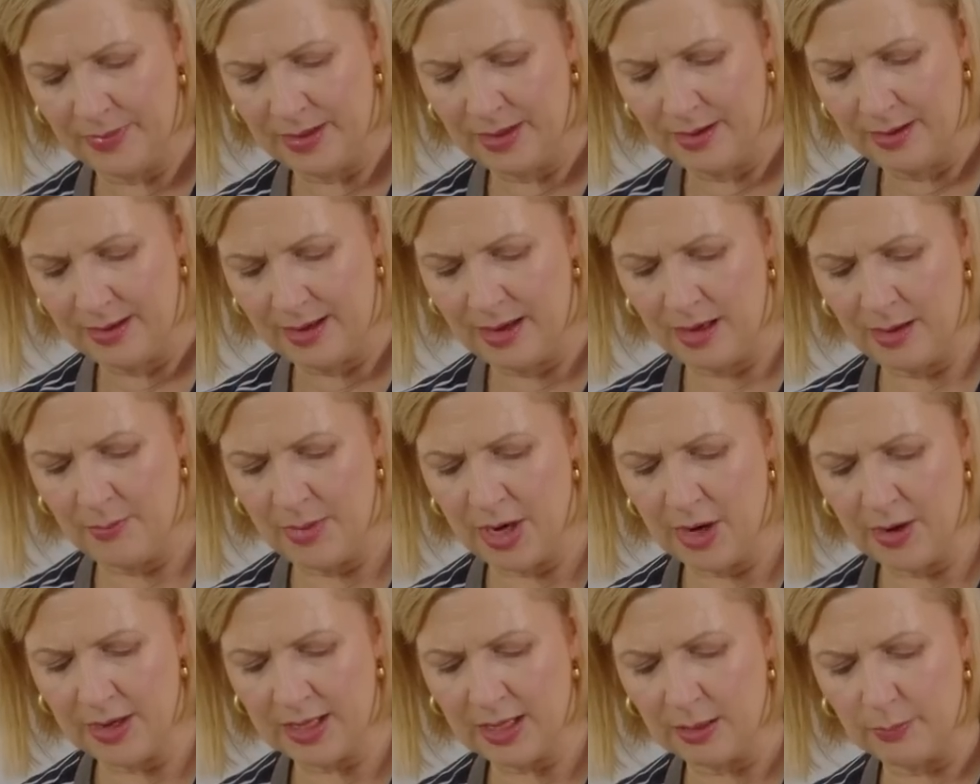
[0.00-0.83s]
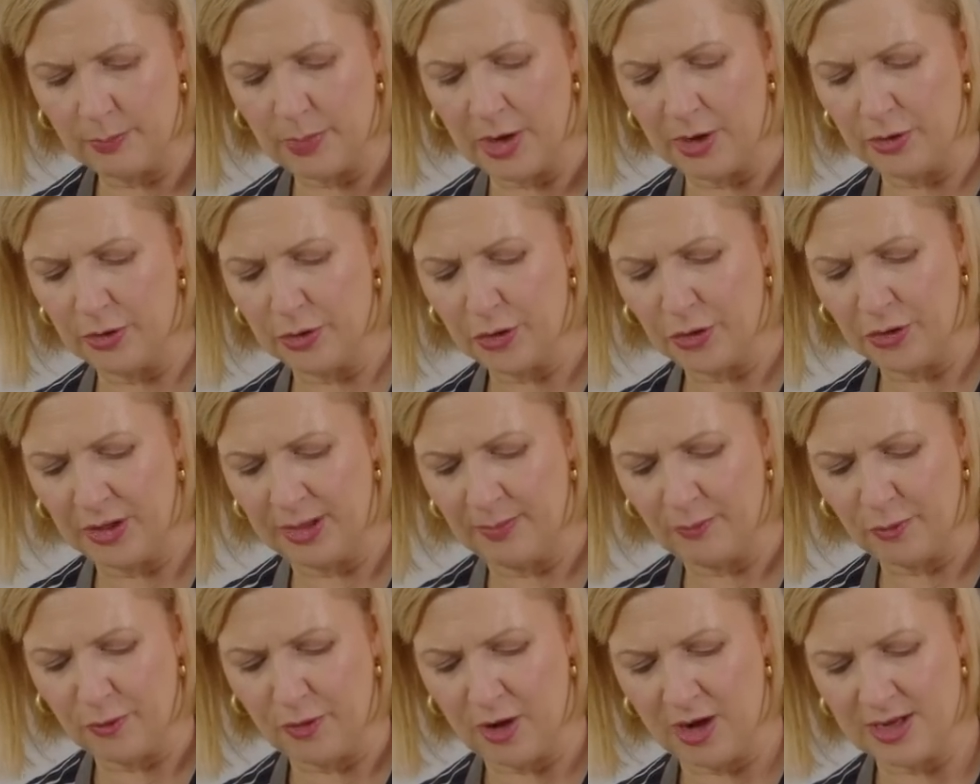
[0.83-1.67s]
an American
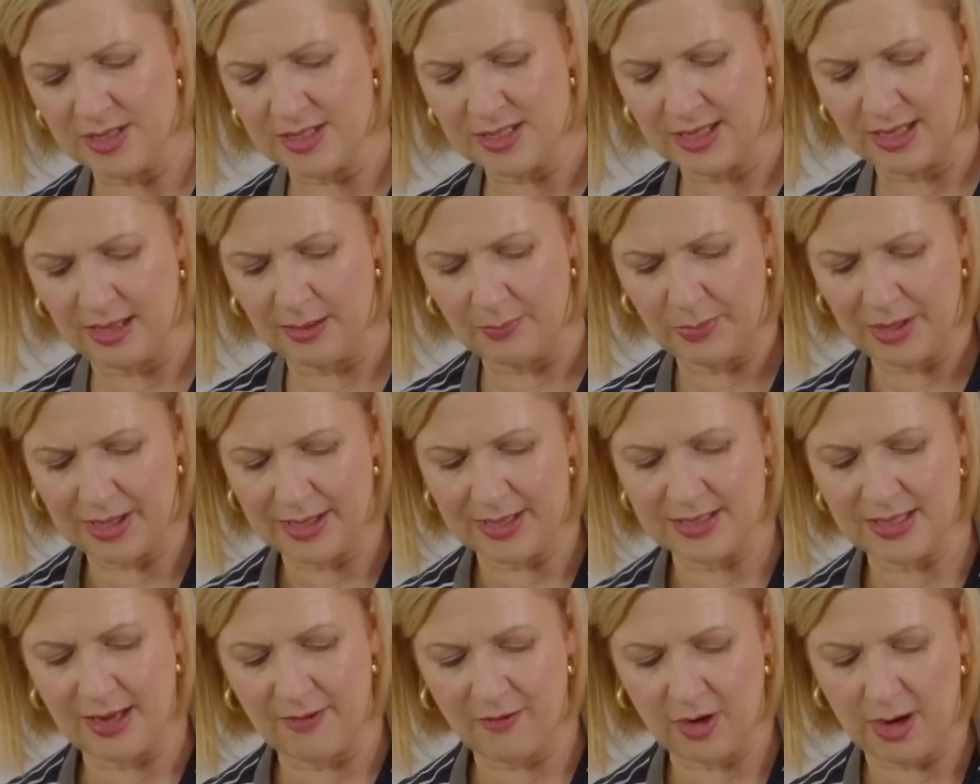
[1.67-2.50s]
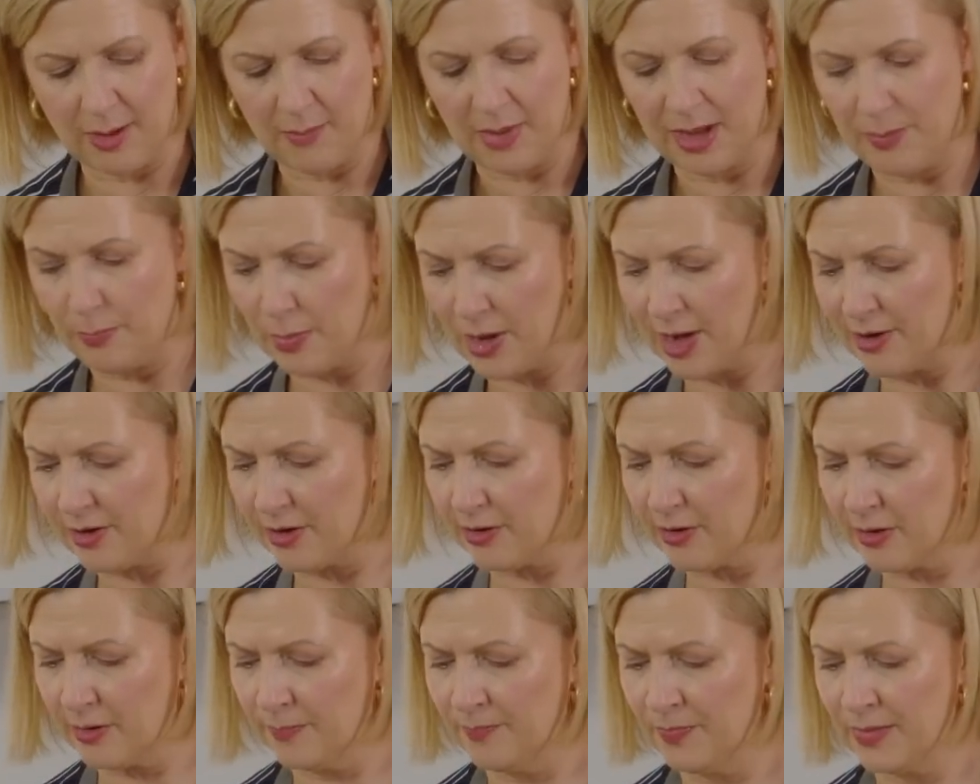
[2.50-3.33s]
buttercream frosting because I've got my
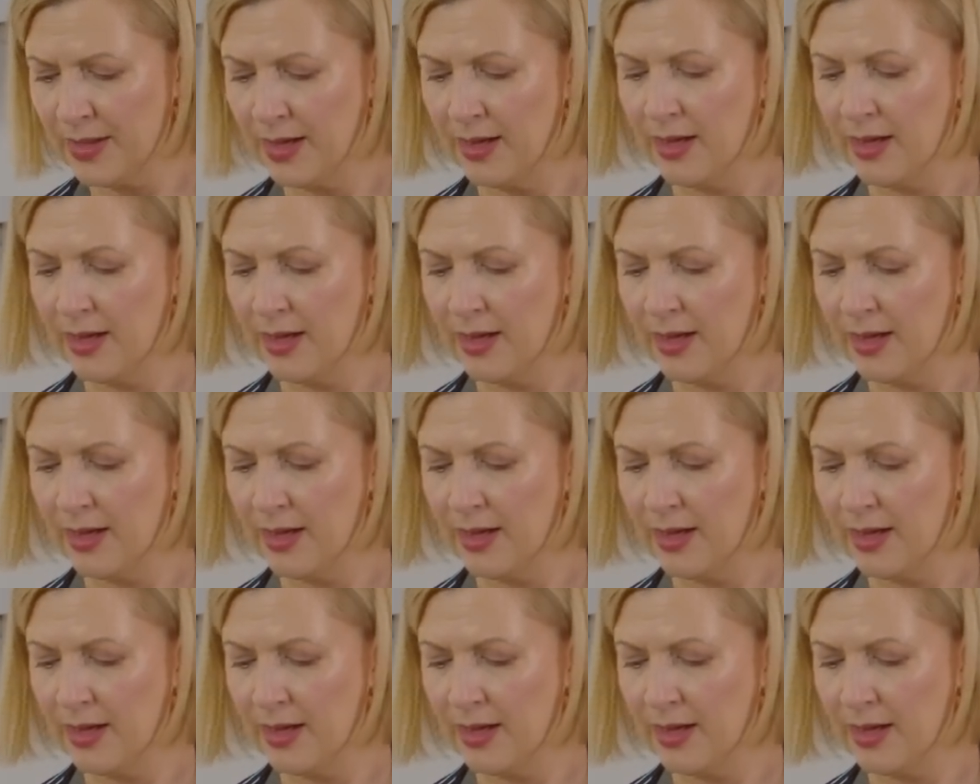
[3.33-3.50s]
butter